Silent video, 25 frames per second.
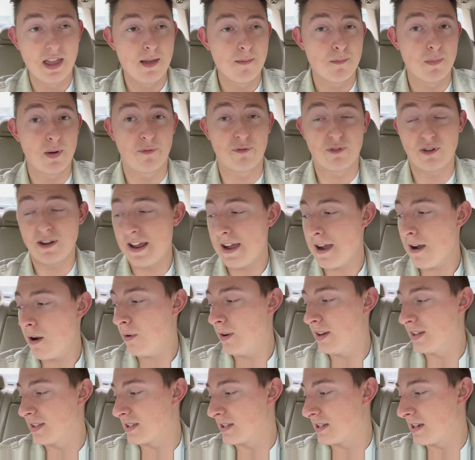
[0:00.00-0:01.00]
But for now,
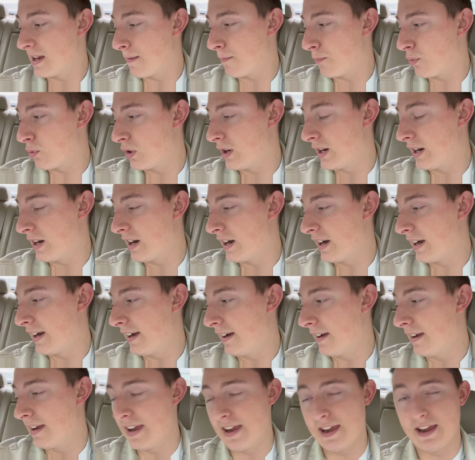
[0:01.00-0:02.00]
it's
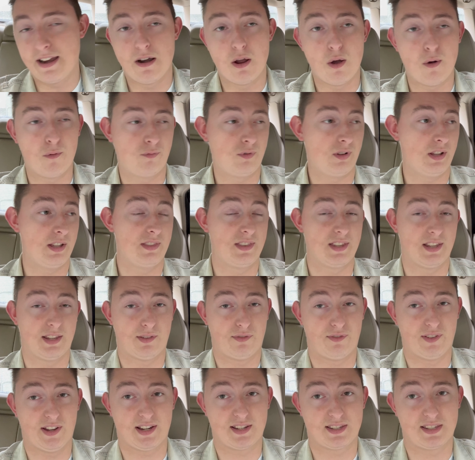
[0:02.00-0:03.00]
temporary, and hopefully this
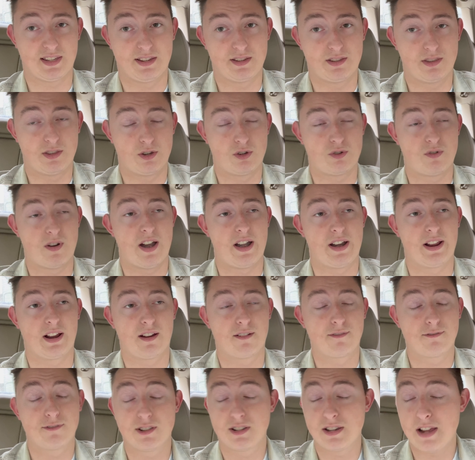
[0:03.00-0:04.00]
fixes the shredding
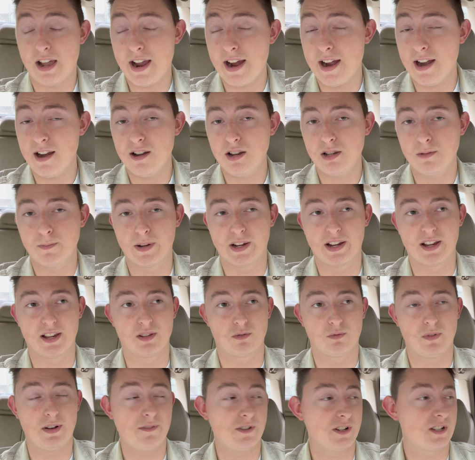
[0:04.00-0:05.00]
of the tires,
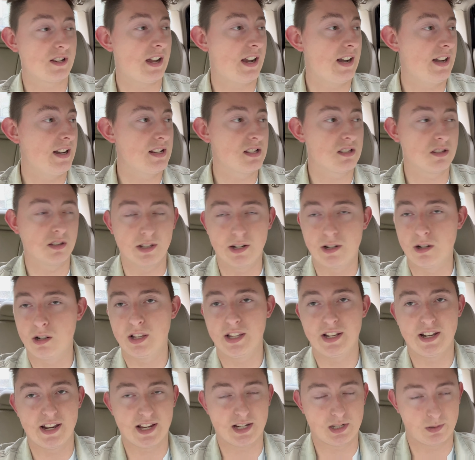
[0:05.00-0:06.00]
because Riverside is
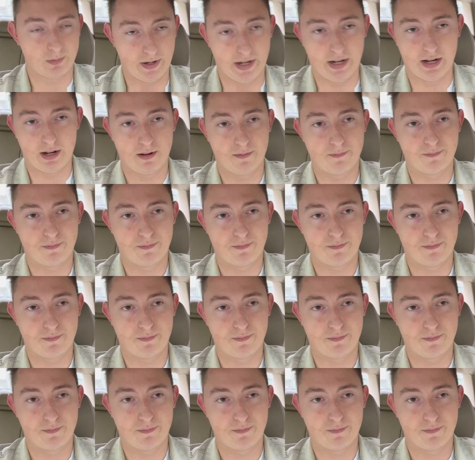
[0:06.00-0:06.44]
literally next week,